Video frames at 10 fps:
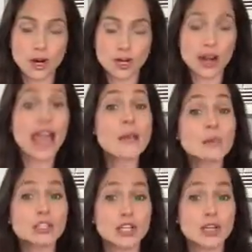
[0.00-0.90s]
you're
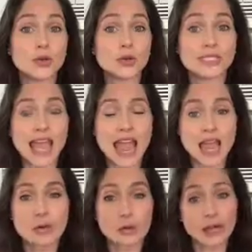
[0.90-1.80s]
able to use
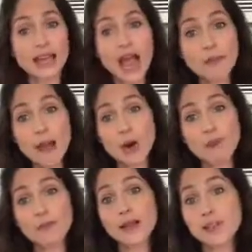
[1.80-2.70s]
a really high
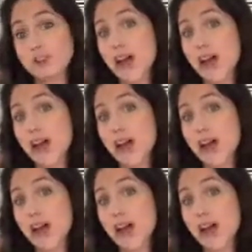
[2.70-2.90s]
powerful blender,